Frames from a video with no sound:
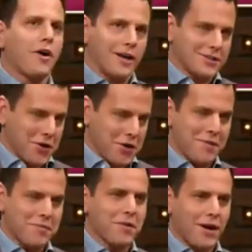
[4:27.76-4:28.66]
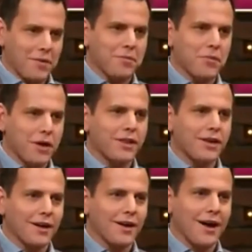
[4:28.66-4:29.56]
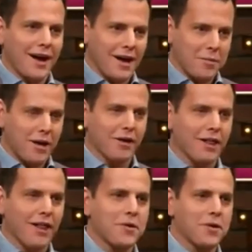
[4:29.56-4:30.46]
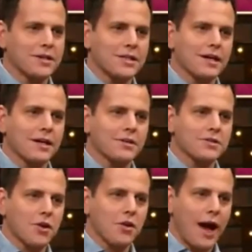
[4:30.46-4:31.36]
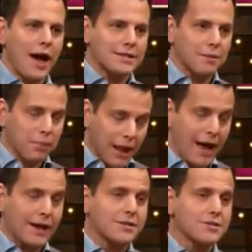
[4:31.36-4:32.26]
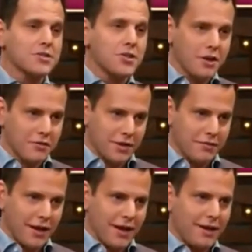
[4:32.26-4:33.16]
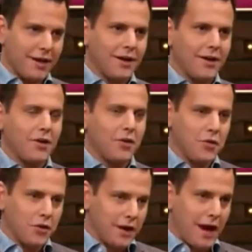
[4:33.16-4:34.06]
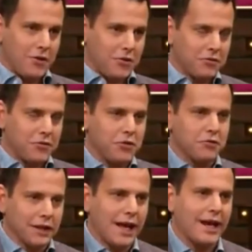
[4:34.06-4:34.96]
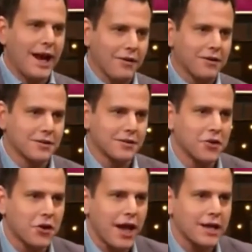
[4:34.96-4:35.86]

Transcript: All right. So I'm with you. I'm hearing a lot of what you're saying here. So as a black conservative then, who now you've laid out your